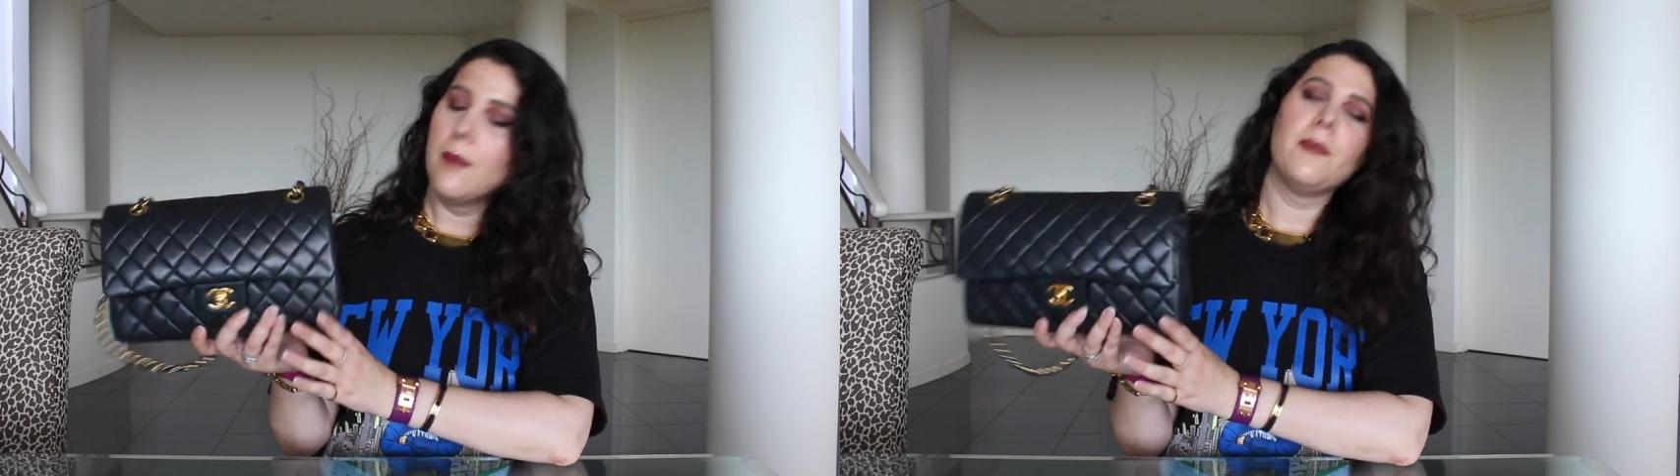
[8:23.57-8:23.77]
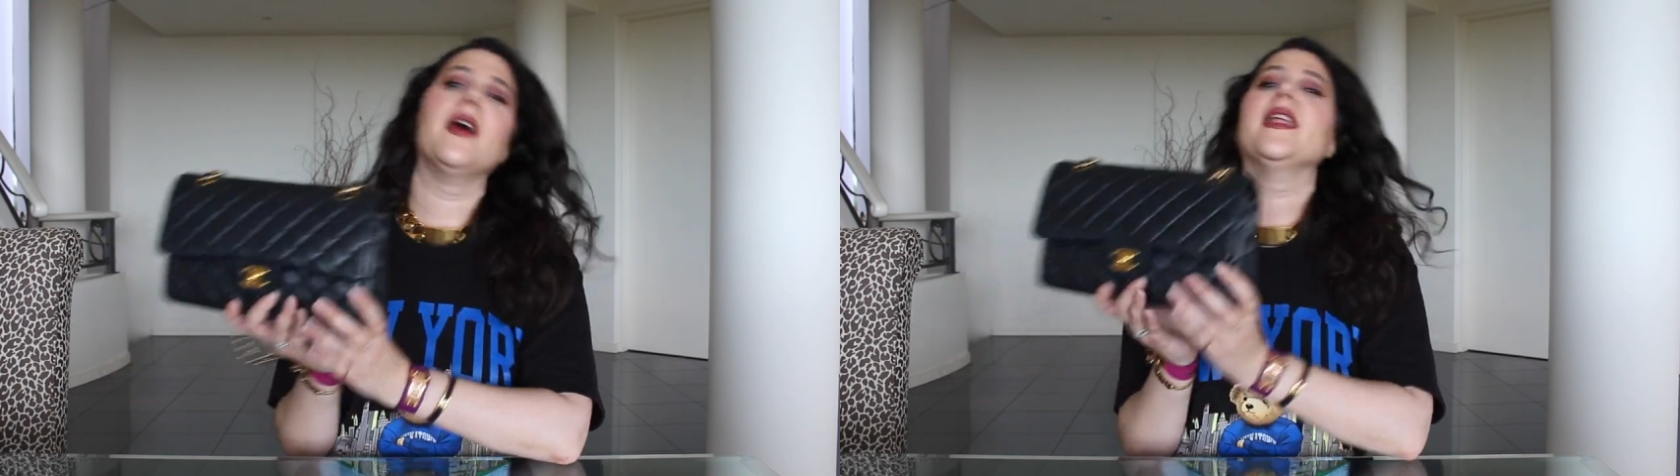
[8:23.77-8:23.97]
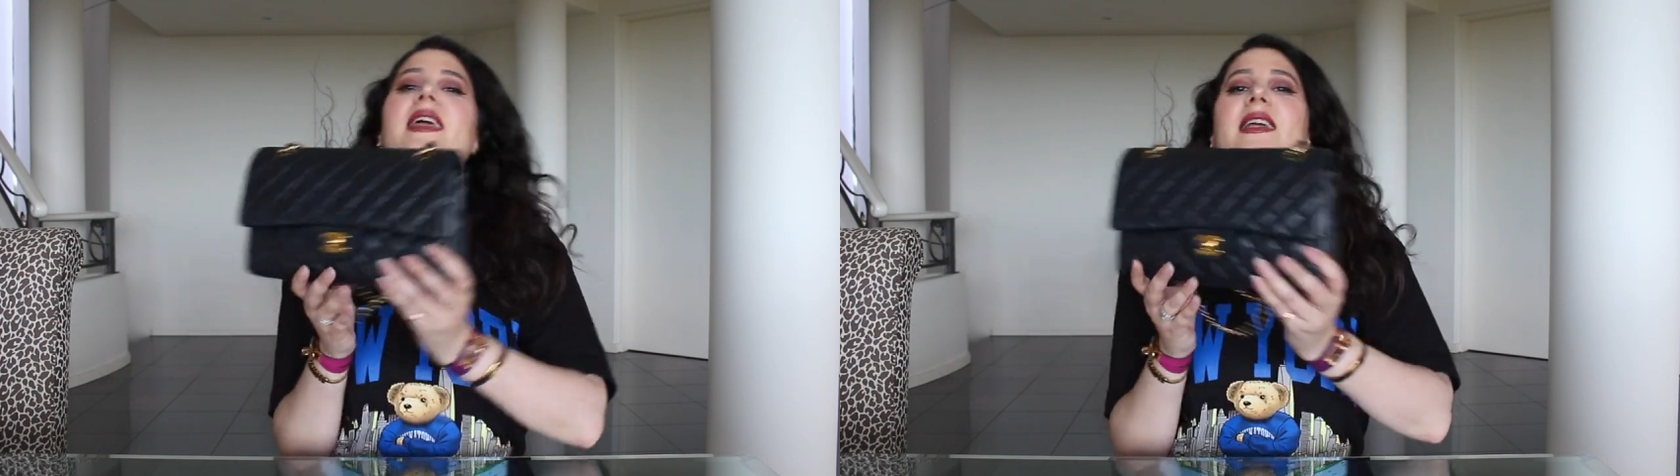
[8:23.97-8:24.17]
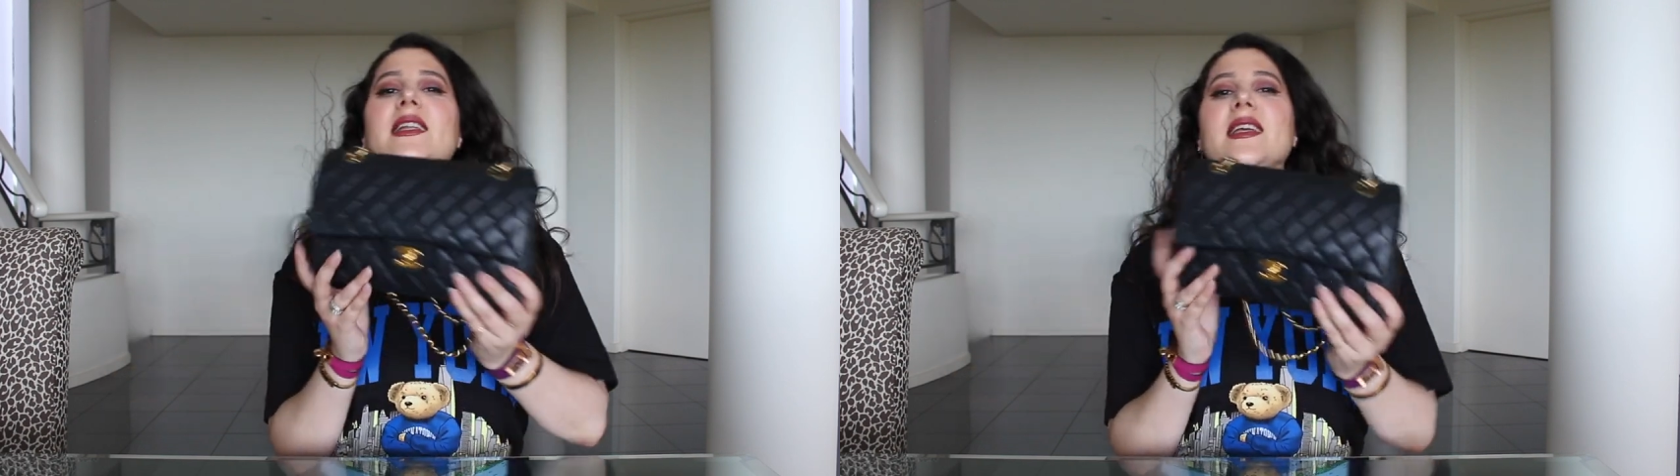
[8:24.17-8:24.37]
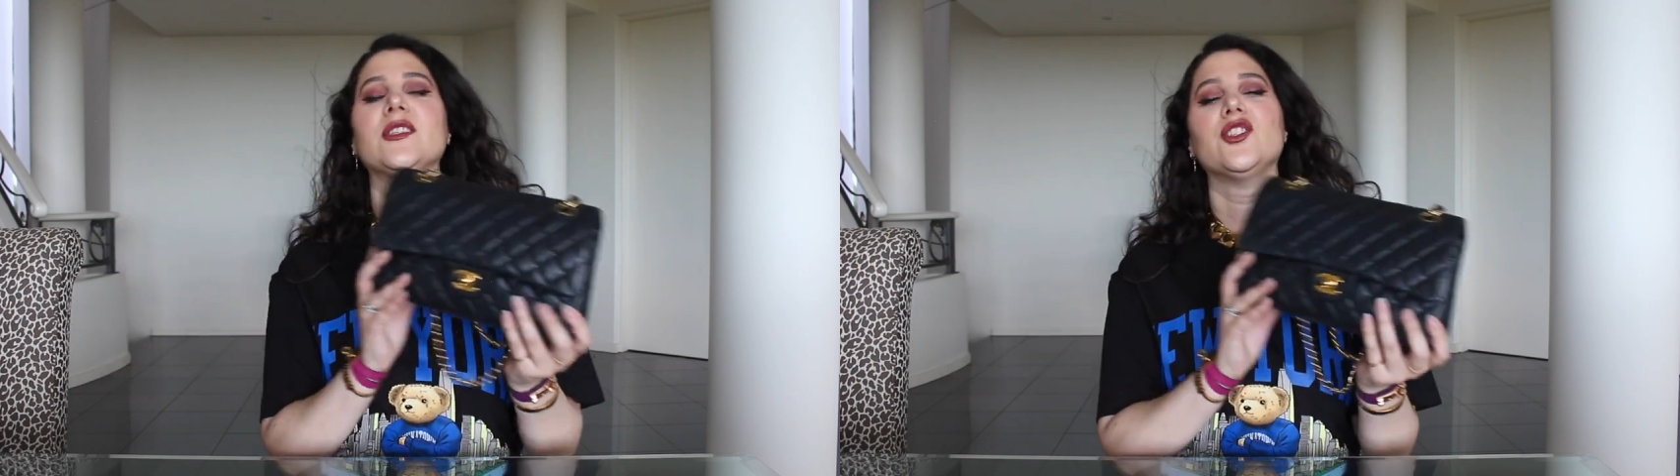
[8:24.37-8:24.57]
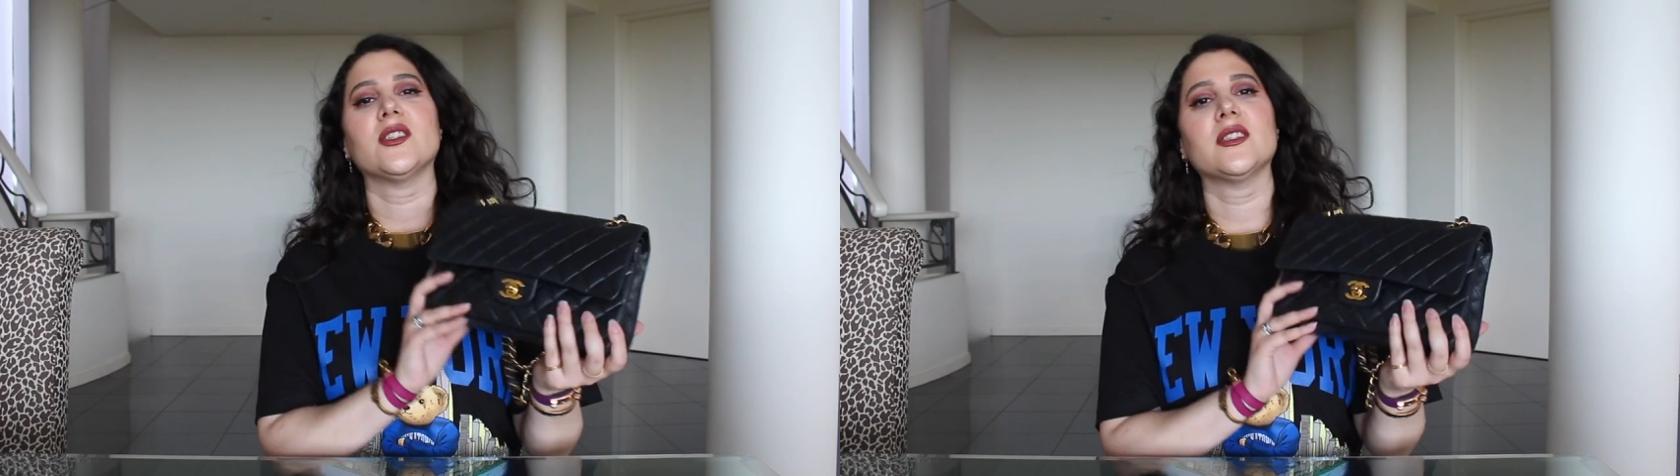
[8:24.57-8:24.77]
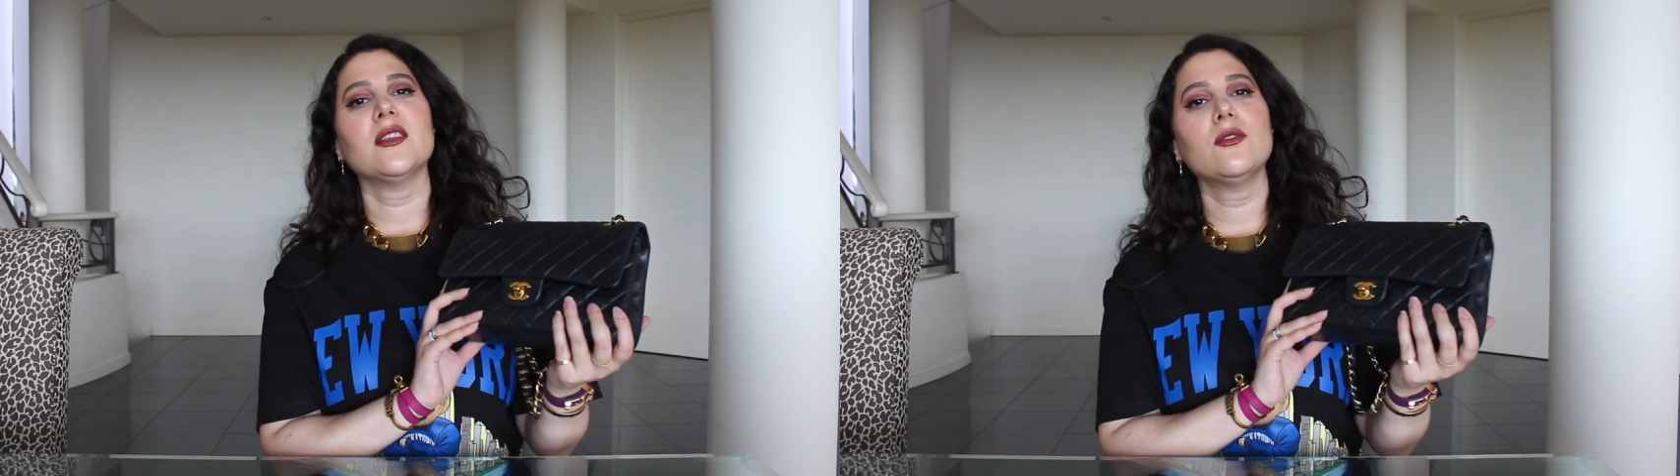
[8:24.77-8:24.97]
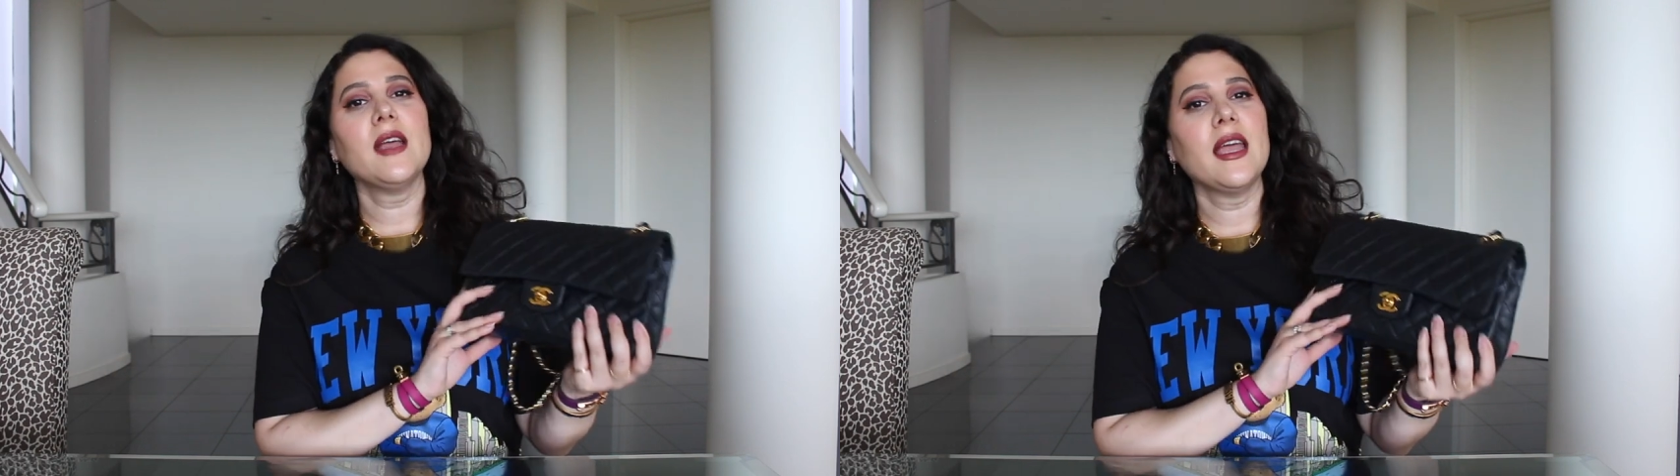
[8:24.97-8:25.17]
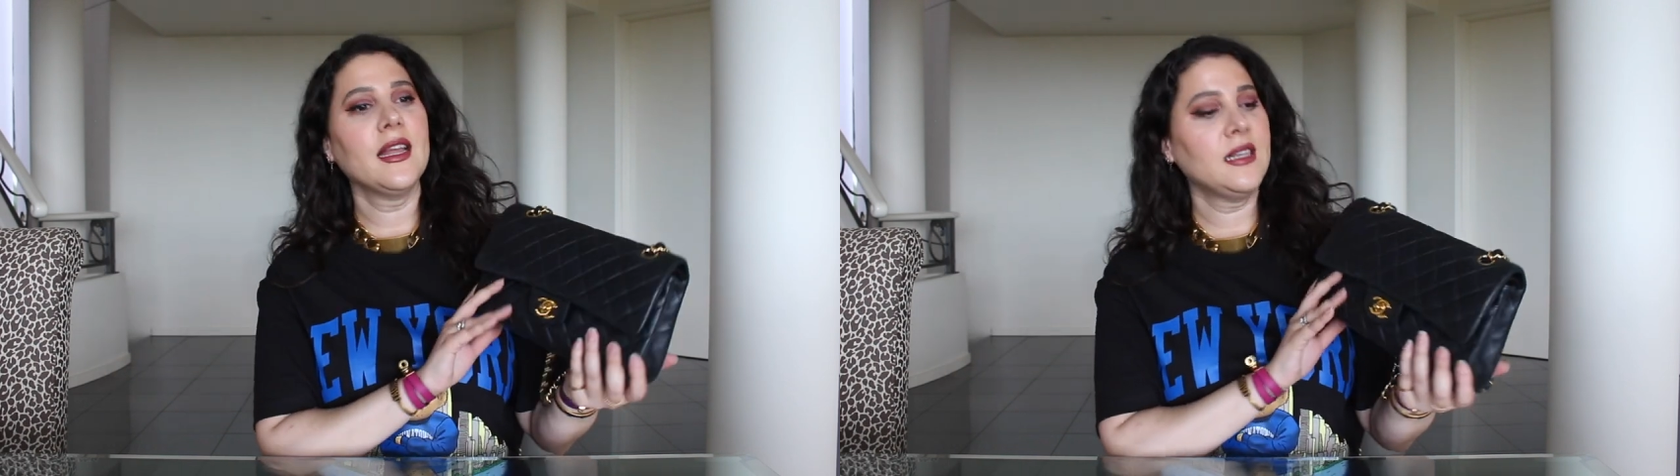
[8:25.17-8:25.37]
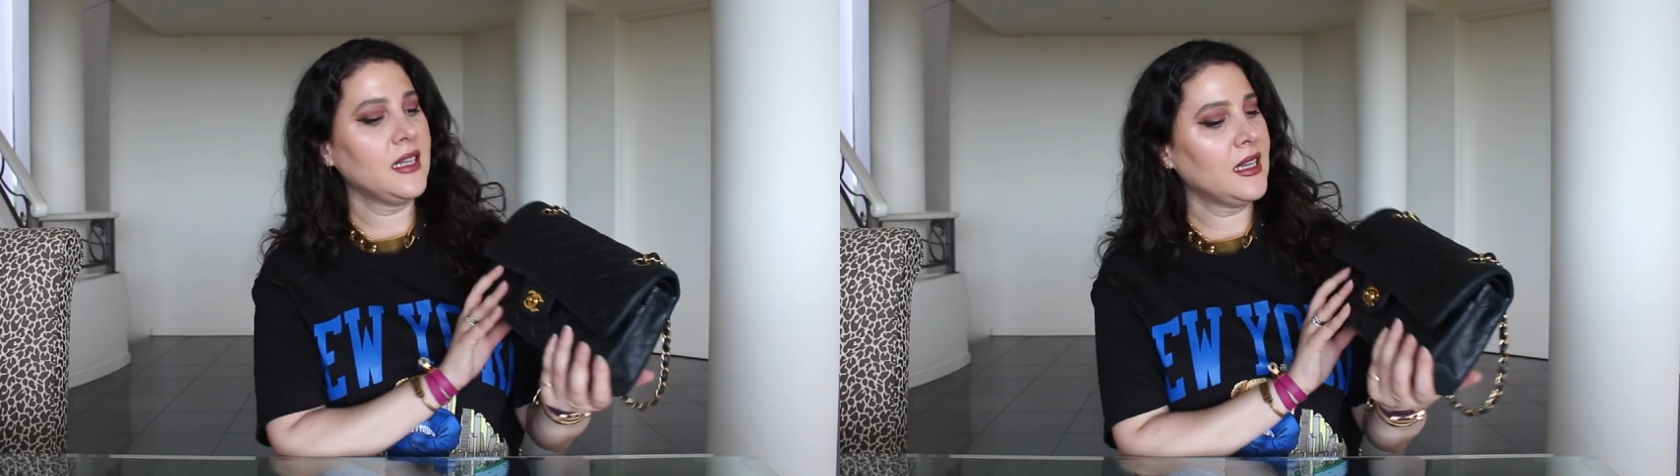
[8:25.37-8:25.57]
But it is just a little
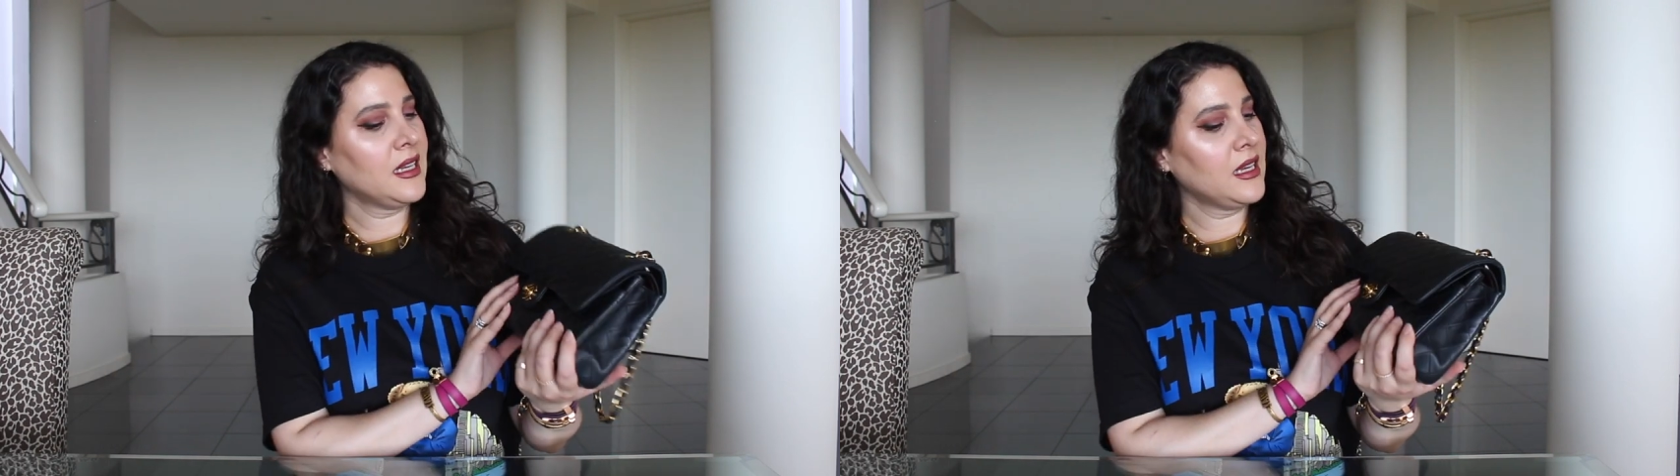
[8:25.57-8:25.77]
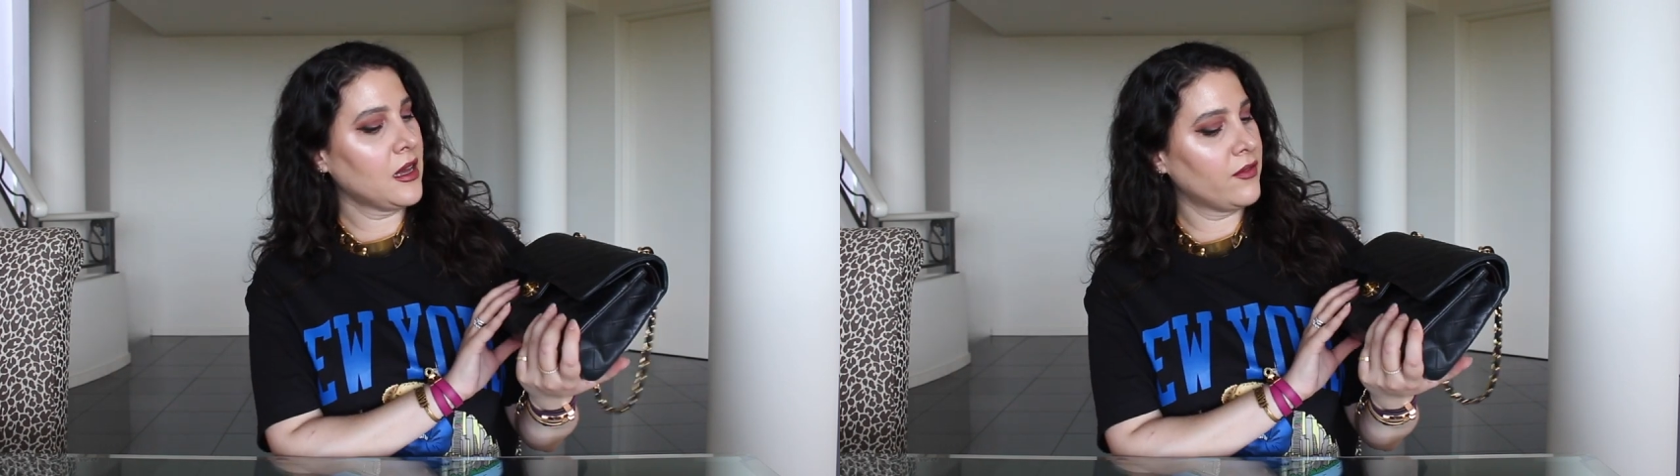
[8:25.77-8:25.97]
handy